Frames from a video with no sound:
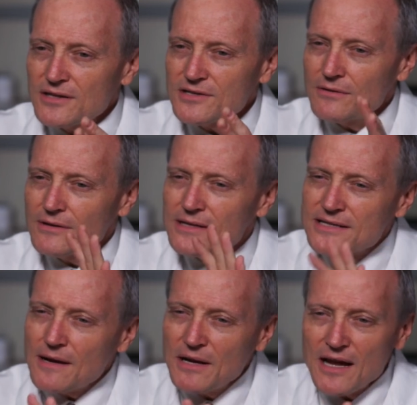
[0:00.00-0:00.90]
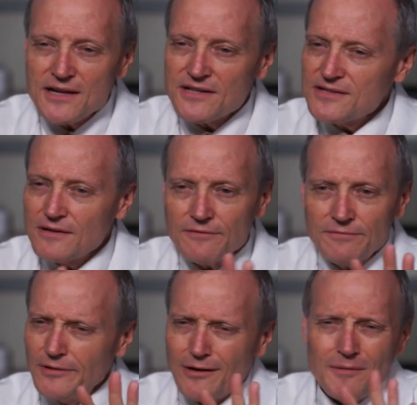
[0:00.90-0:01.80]
So in some cases, they're,
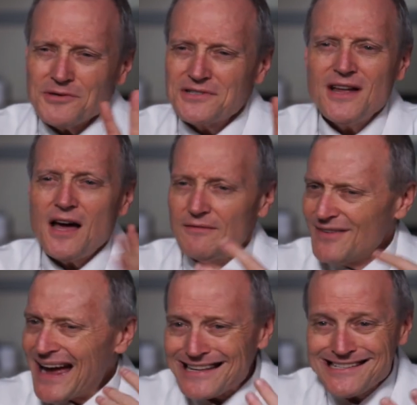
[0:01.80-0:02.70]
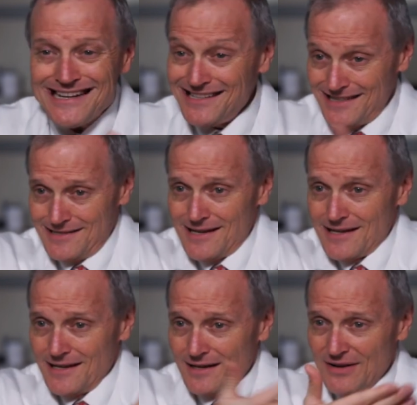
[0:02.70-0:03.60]
are almost none. Vaccines, it's
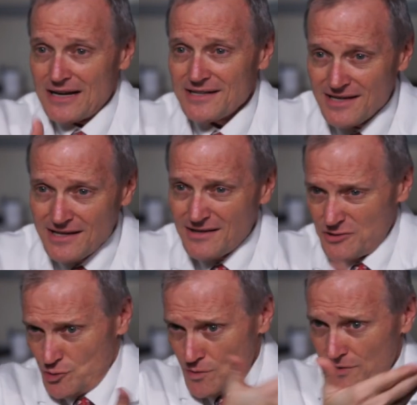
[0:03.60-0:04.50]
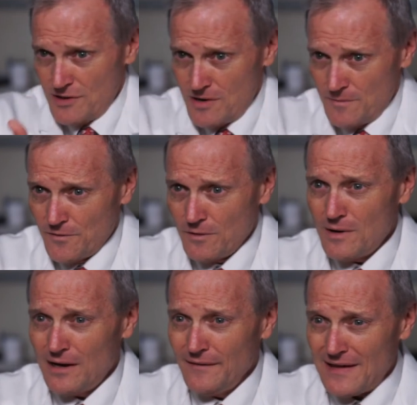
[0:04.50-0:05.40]
like you get a vaccine, you're sore in the arm for a
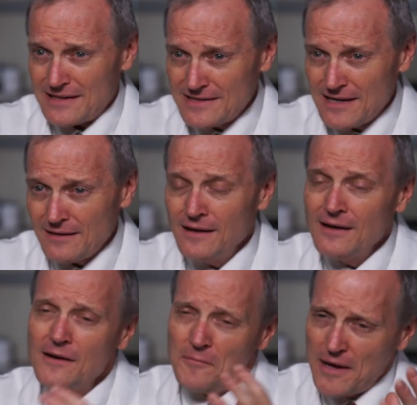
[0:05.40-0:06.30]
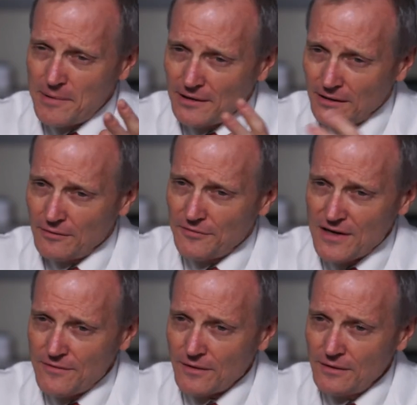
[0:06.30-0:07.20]
while and that's it, maybe a little
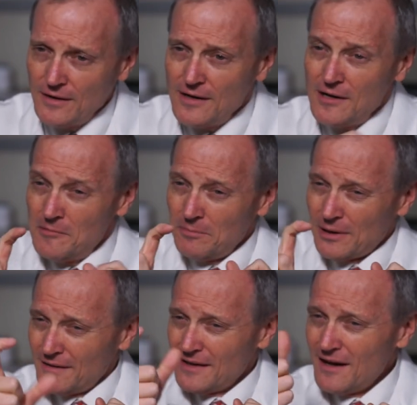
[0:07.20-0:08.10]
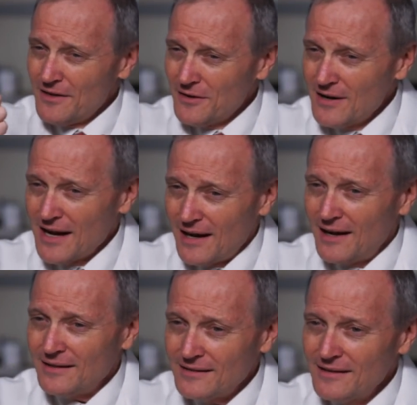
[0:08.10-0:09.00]
fever. But on the other
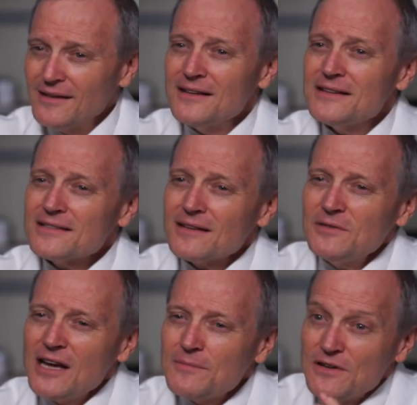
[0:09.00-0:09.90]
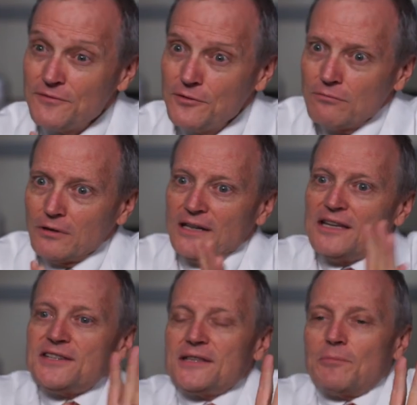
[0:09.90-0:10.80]
hand, sometimes if you
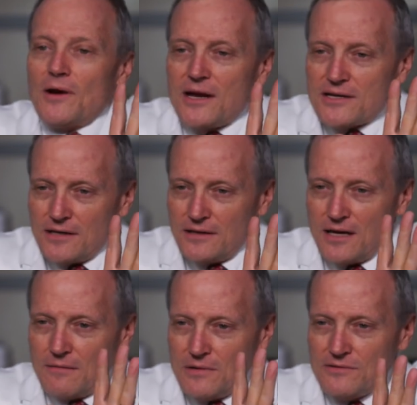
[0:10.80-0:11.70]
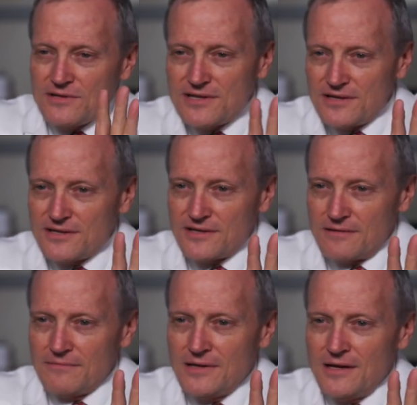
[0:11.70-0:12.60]
release the brakes on the immune
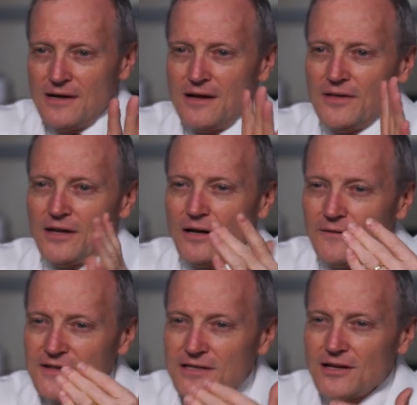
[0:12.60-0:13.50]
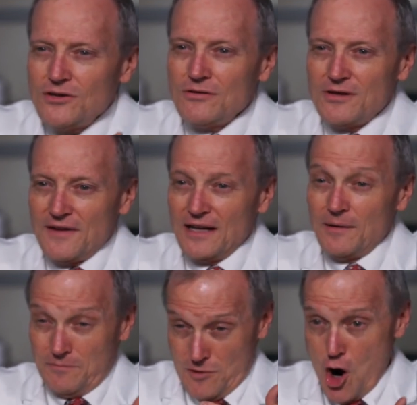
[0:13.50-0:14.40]
system, then all of a sudden you
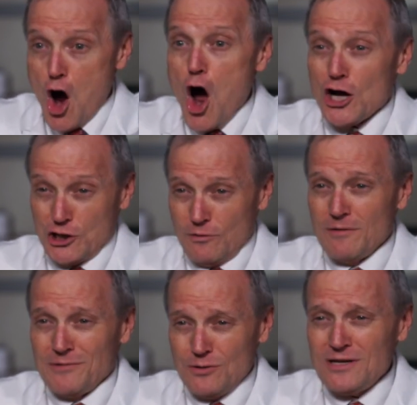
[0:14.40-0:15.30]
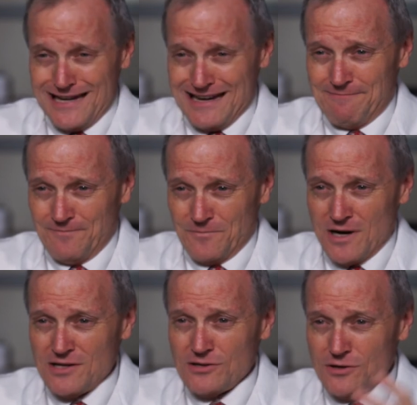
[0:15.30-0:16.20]
develop autoimmunity,
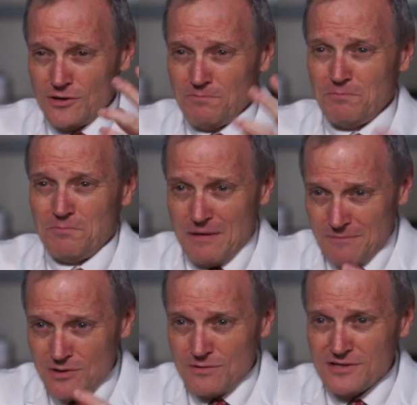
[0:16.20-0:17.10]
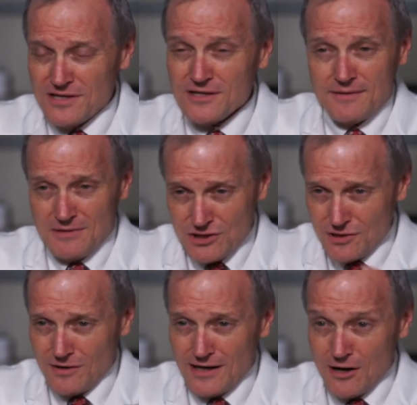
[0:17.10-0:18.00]
right? So your immune system is
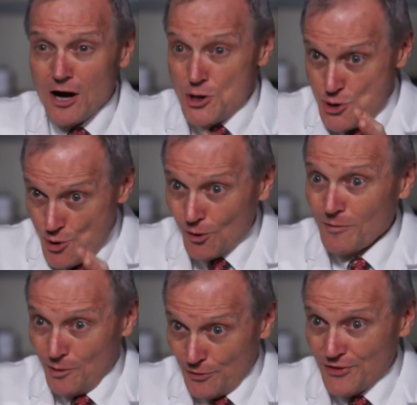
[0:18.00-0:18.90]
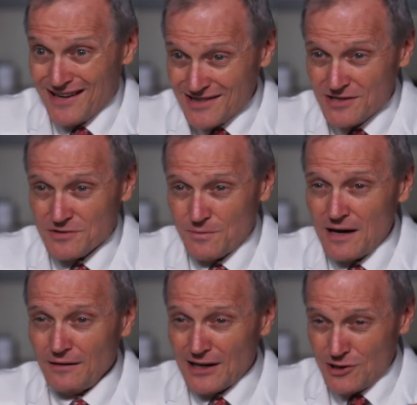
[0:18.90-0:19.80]
turning on normal things as
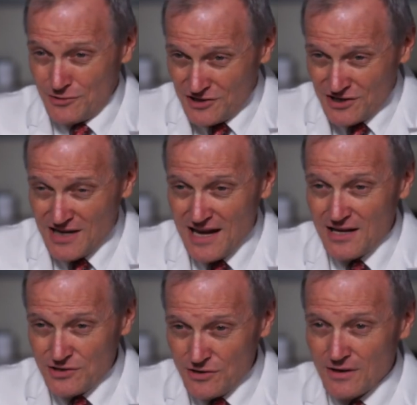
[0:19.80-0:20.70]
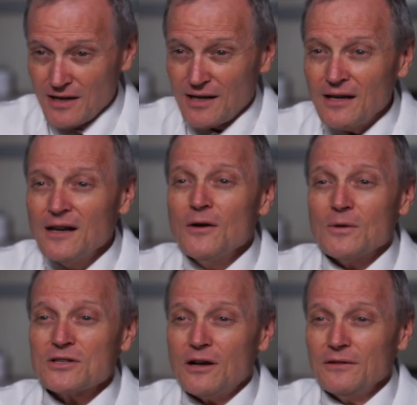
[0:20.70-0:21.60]
well, like your skin, so you can get
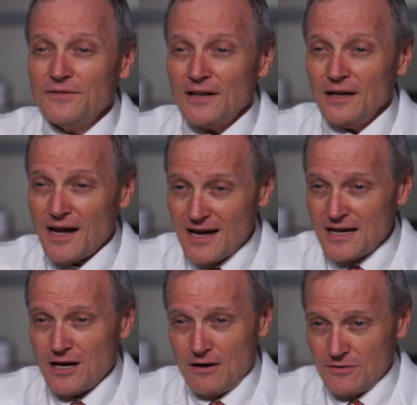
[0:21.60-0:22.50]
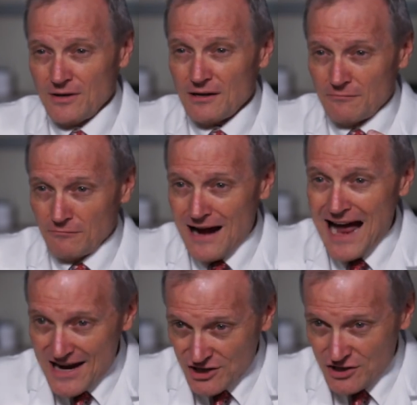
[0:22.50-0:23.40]
what's called vitiligo, you can get
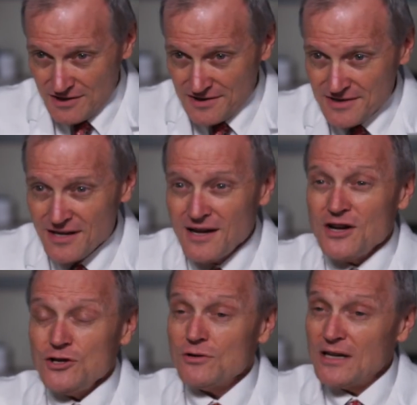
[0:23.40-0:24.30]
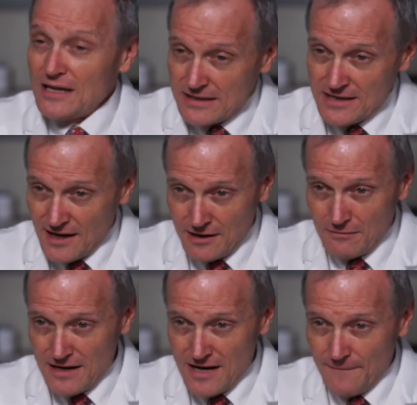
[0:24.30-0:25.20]
rashes, you can get
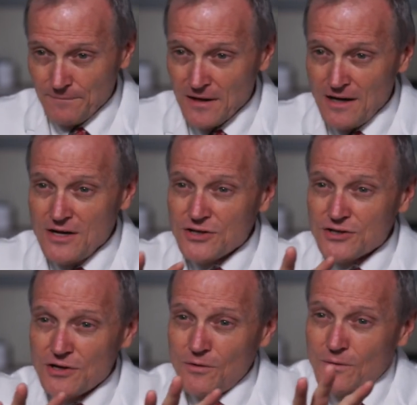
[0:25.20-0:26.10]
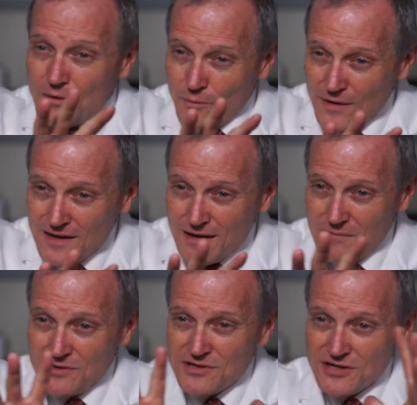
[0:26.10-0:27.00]
diarrhea. So when the
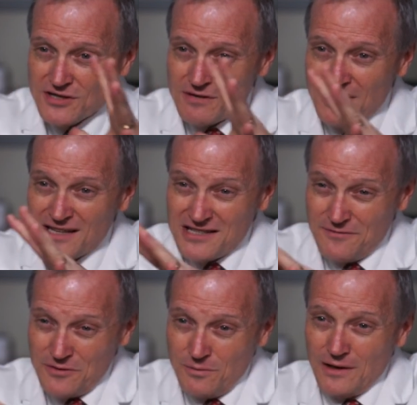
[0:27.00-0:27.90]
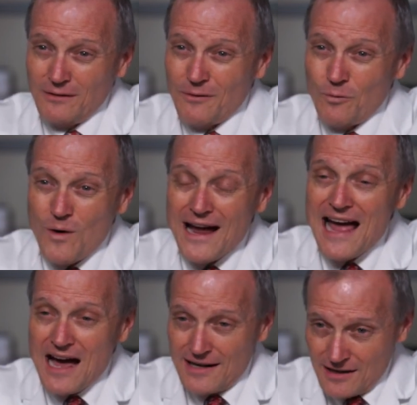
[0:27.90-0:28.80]
immune system gets, if you will,
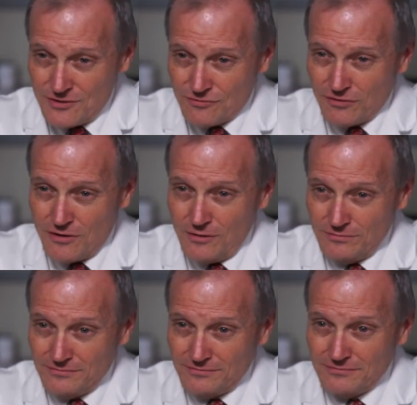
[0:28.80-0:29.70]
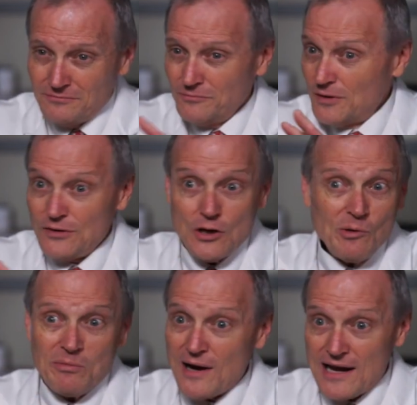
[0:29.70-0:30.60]
way out of control, with
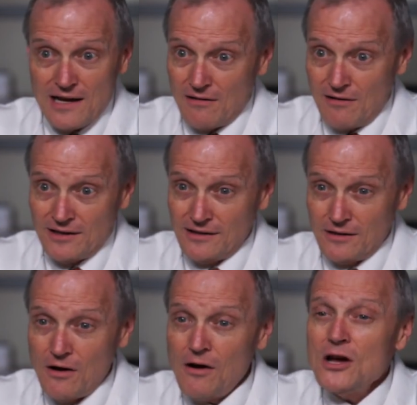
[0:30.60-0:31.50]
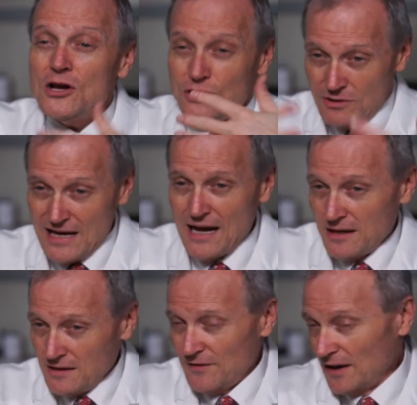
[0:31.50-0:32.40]
no brake on it at all, you
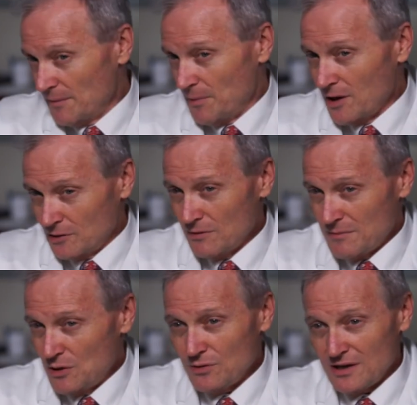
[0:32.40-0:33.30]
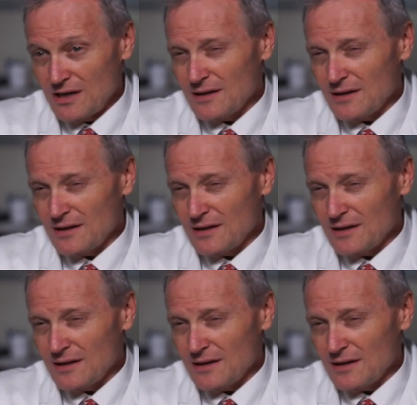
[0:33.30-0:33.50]
can develop autoimmunity.